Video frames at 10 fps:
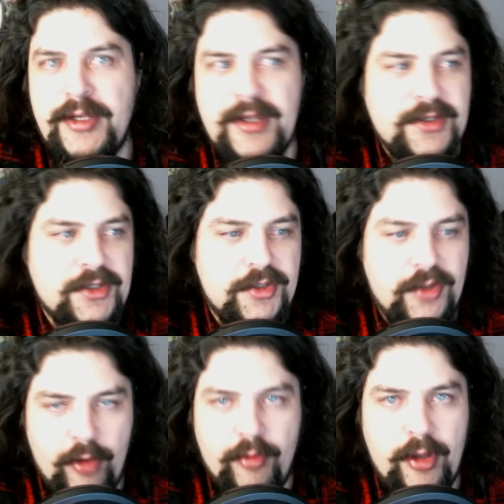discs,
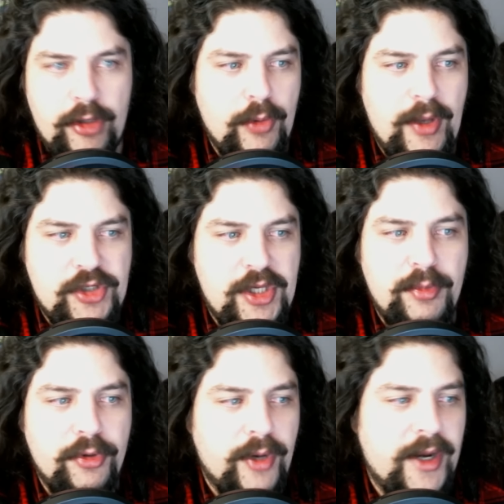you know, the UHD
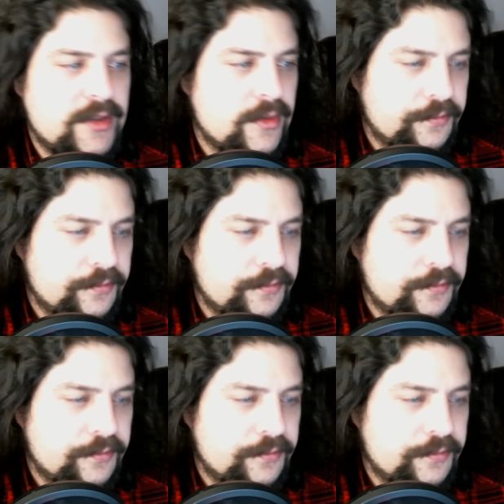Blu-rays.